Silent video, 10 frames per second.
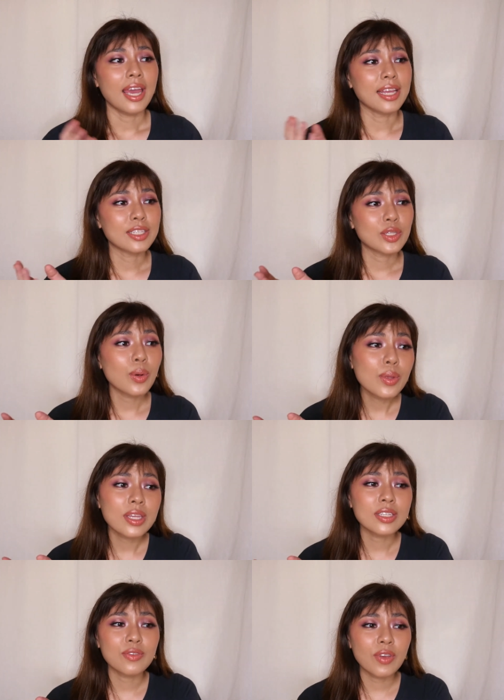And so
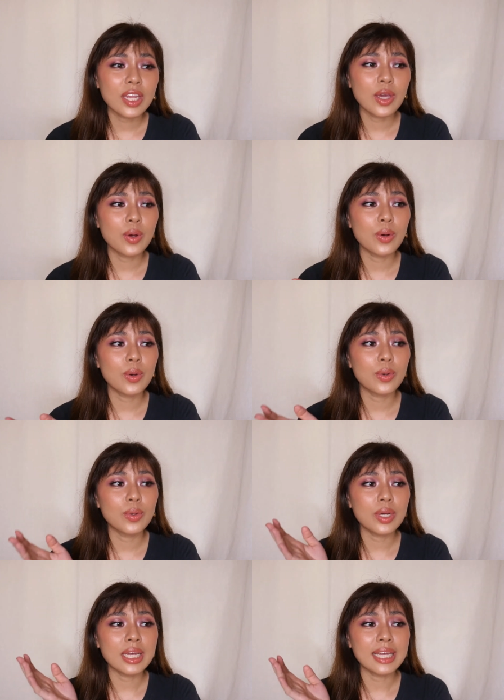this video